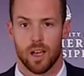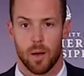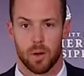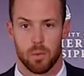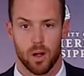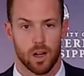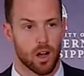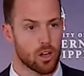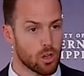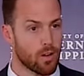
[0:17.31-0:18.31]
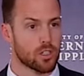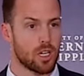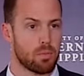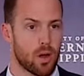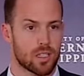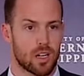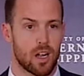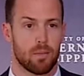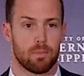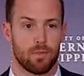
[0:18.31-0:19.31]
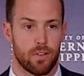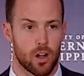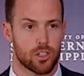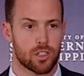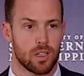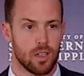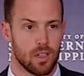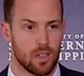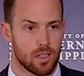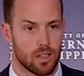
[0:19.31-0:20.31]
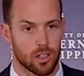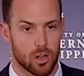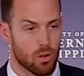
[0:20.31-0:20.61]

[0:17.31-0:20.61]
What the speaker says: I'm going to bring our university president up first, Dr.